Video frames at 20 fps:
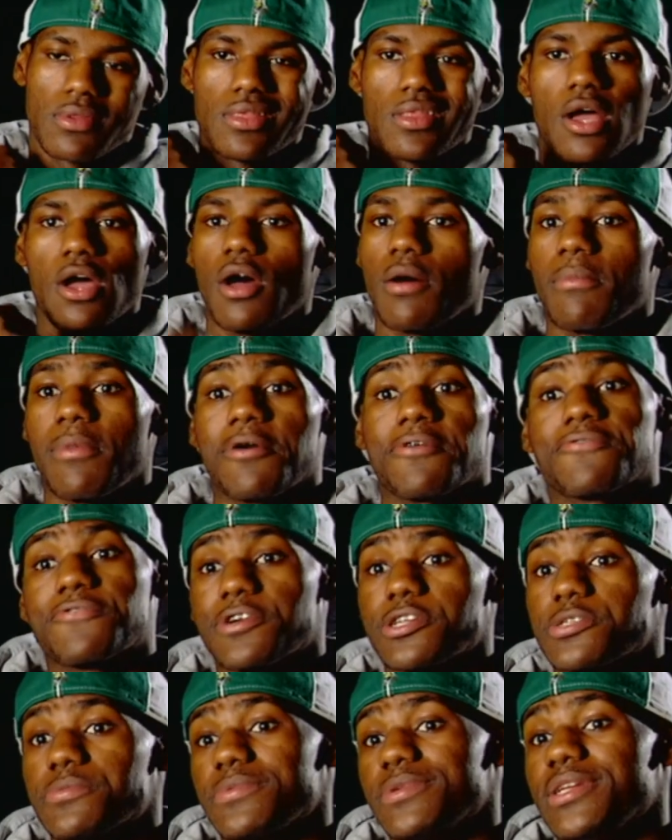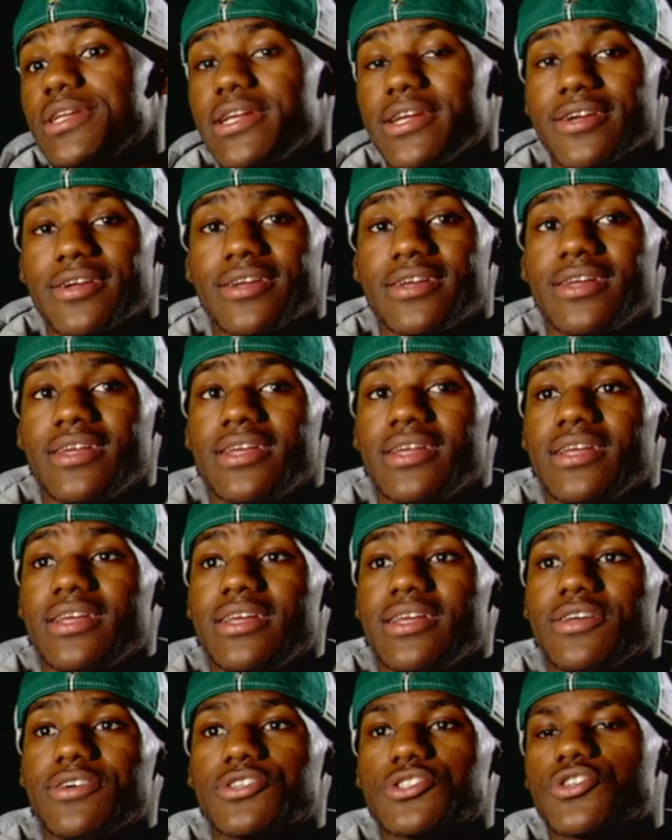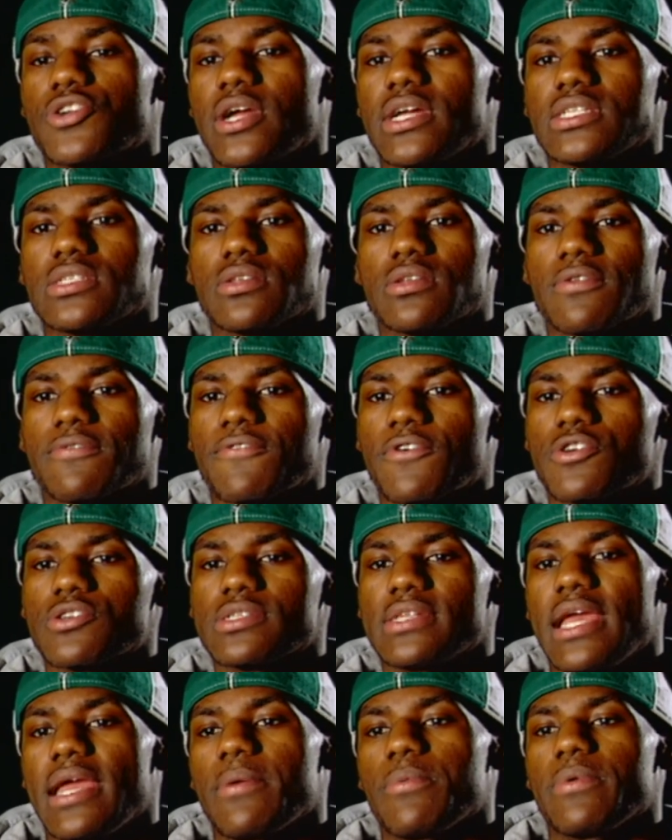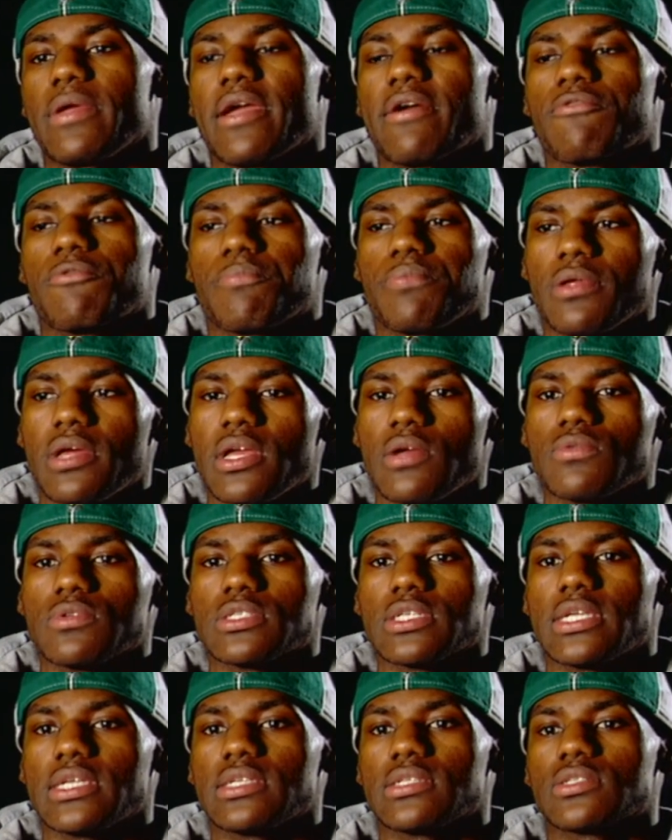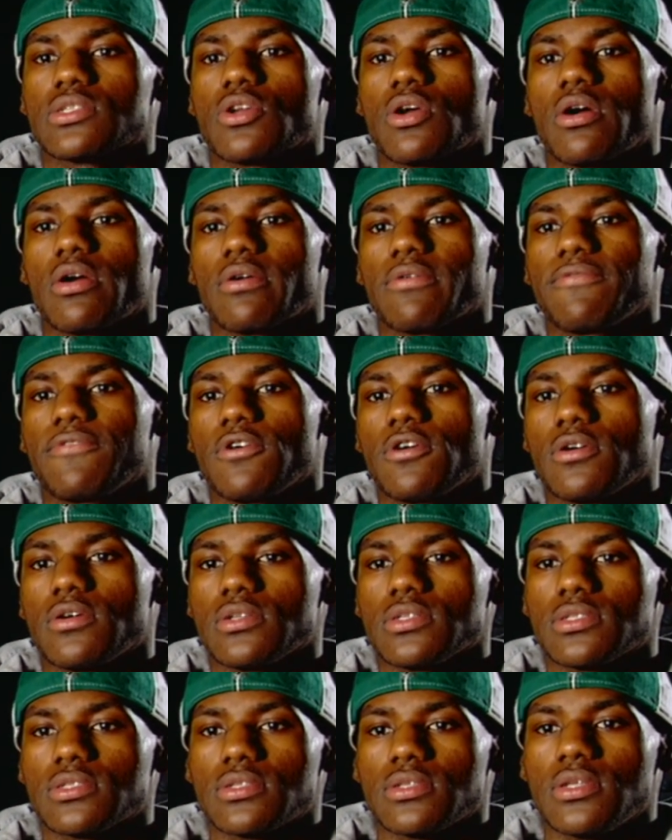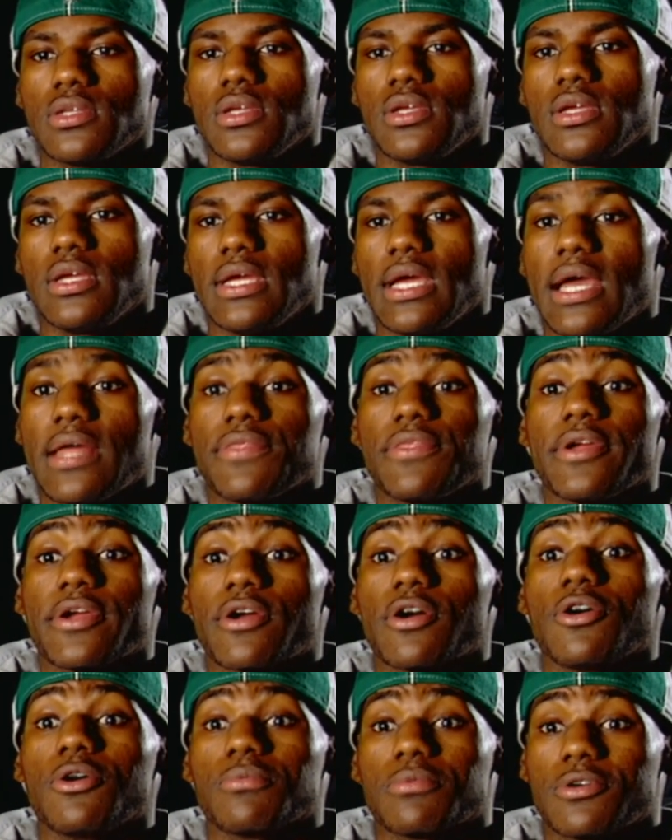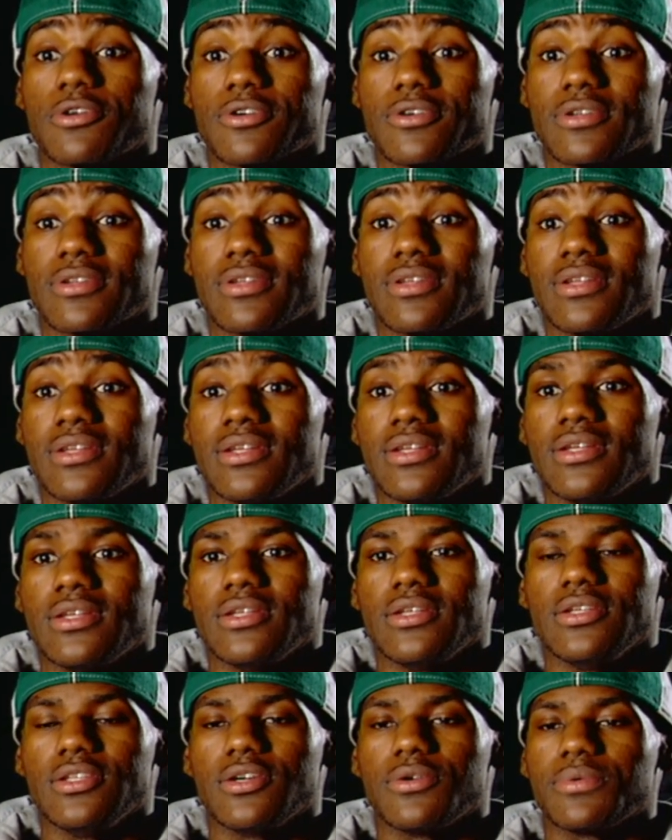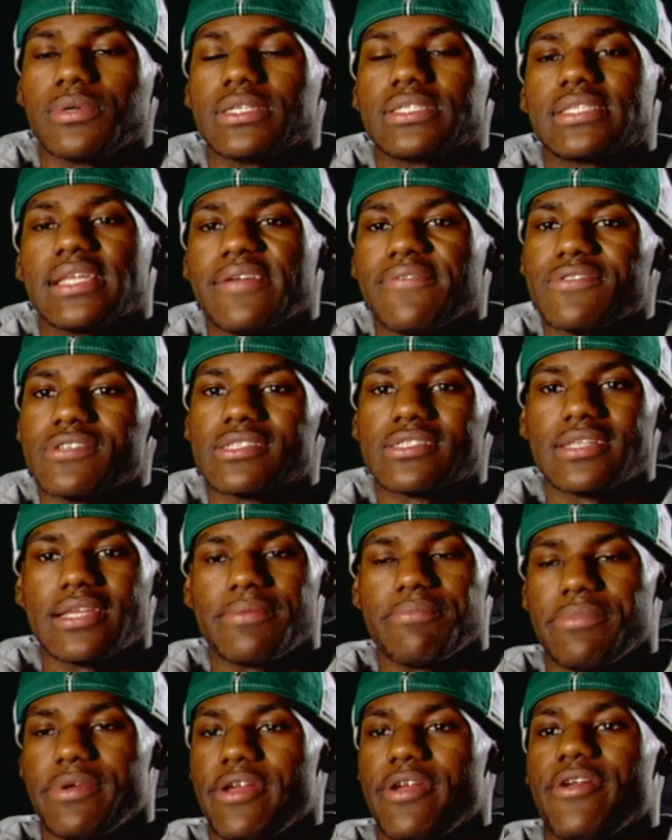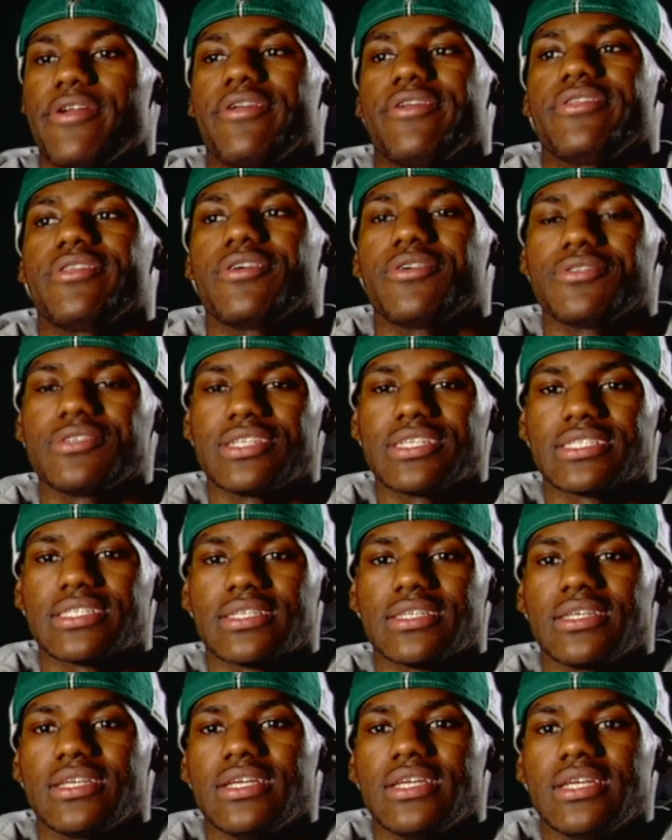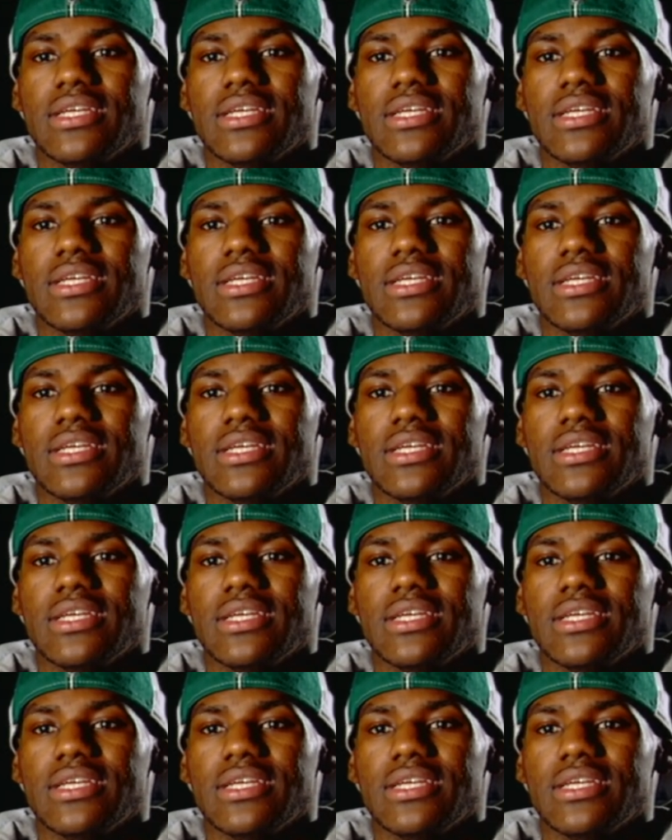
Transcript: No, my freshman year, it was crazy. The first game we ever played was against Chicago Falls at their home court. You know, we're St. Vincent-St. Mary, you know, just a